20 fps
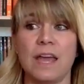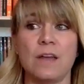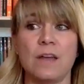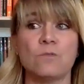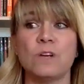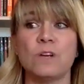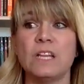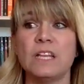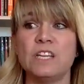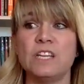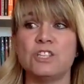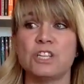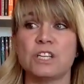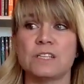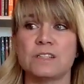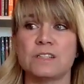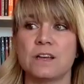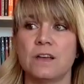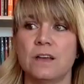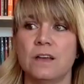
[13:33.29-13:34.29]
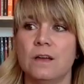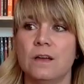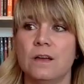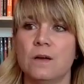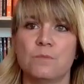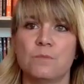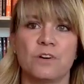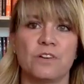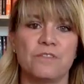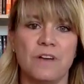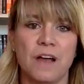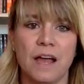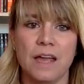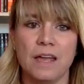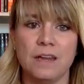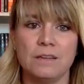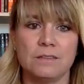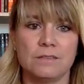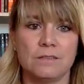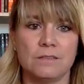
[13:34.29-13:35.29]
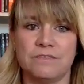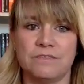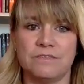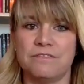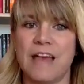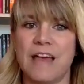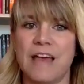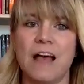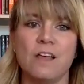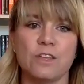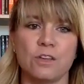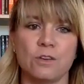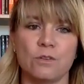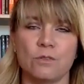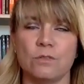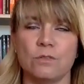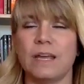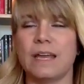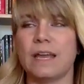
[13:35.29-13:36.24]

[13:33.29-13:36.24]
and really just provide value.